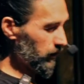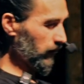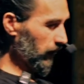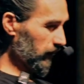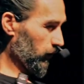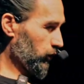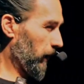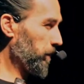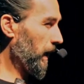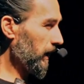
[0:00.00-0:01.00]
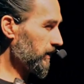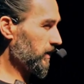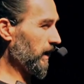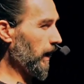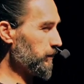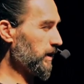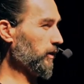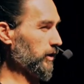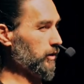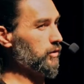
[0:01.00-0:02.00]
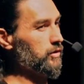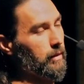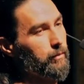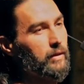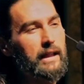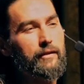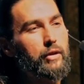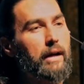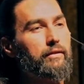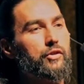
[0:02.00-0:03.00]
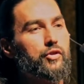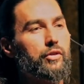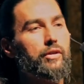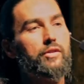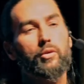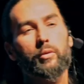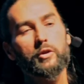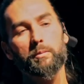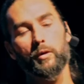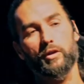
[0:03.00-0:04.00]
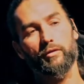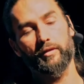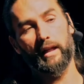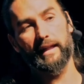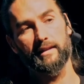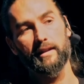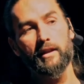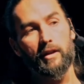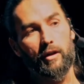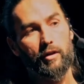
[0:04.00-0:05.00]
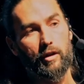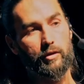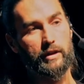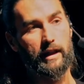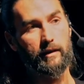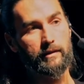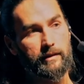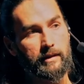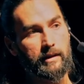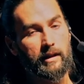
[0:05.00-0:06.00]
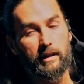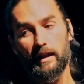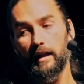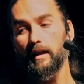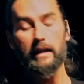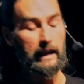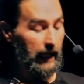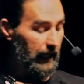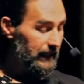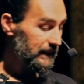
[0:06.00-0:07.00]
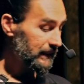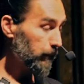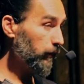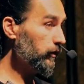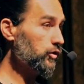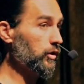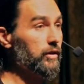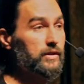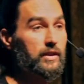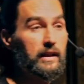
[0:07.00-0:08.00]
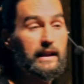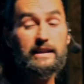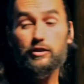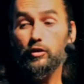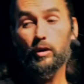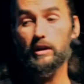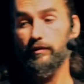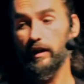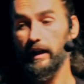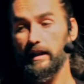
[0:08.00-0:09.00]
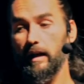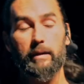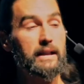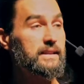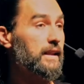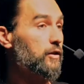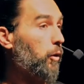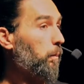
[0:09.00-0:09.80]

there's a little checkbox, they upsell you to some kind of travel insurance, or when you book your flight or a hotel. Yeah? And this type of insurance, it's totally fine. I'm not saying don't